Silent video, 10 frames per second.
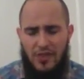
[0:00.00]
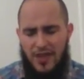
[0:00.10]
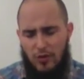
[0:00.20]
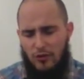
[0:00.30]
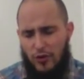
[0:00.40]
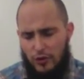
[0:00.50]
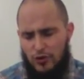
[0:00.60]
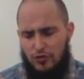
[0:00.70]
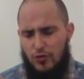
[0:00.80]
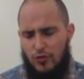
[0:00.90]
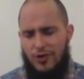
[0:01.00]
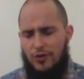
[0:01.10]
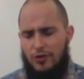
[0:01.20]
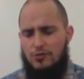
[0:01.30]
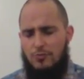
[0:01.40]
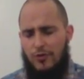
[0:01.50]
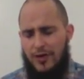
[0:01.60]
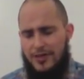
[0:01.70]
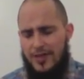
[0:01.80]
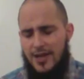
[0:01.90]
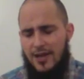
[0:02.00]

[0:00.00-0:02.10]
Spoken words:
We thank you for your truth and your spirit